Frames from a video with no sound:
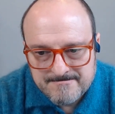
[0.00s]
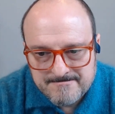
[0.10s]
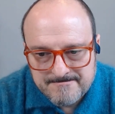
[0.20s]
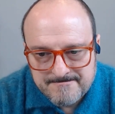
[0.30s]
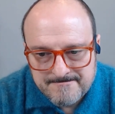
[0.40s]

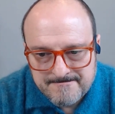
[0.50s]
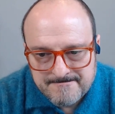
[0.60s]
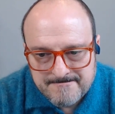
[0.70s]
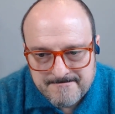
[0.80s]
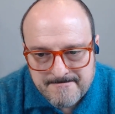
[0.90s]

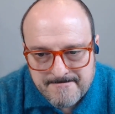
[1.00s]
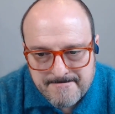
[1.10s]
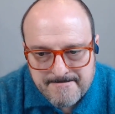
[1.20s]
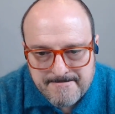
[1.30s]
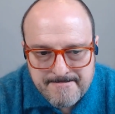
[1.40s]

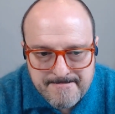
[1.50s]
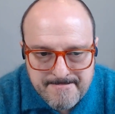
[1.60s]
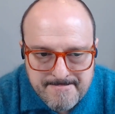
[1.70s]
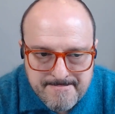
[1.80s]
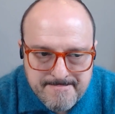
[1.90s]

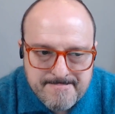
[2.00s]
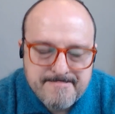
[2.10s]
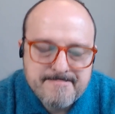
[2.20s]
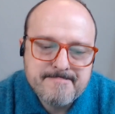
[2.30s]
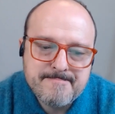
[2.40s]

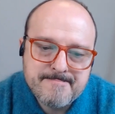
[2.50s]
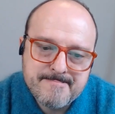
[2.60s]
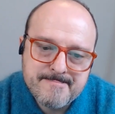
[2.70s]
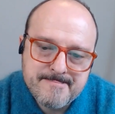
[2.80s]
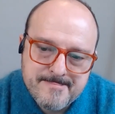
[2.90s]

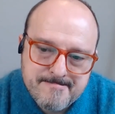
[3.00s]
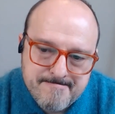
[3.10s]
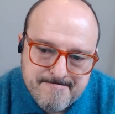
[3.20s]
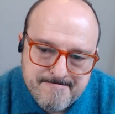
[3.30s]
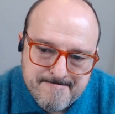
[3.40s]

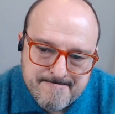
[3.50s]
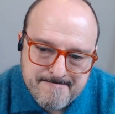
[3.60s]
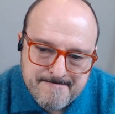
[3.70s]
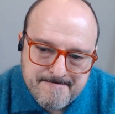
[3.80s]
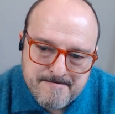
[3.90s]

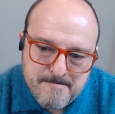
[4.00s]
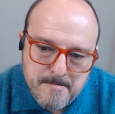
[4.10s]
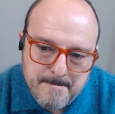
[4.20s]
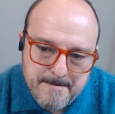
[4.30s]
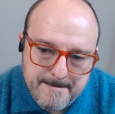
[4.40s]

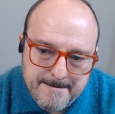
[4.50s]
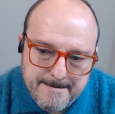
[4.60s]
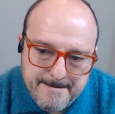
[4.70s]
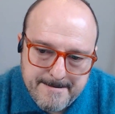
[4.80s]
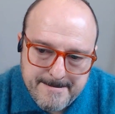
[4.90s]

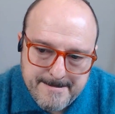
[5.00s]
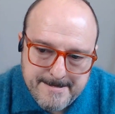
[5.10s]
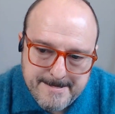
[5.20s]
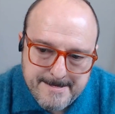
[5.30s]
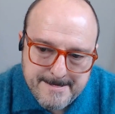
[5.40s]

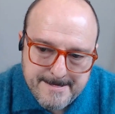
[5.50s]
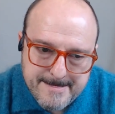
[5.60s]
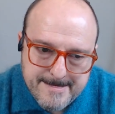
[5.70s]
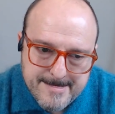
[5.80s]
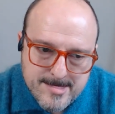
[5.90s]

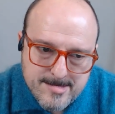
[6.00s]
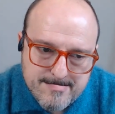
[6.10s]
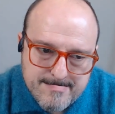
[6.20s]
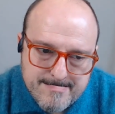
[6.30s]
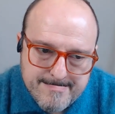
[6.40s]

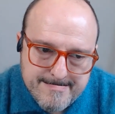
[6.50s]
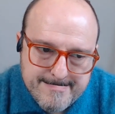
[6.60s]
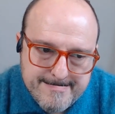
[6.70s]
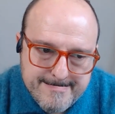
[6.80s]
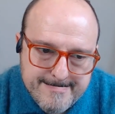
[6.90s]

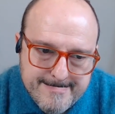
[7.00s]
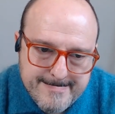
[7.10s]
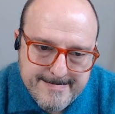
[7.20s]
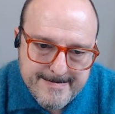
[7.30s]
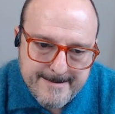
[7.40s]

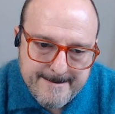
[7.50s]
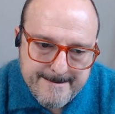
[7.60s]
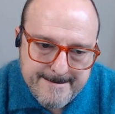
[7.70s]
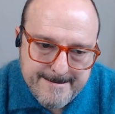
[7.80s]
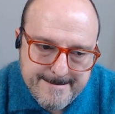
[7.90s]
The person shown says nothing.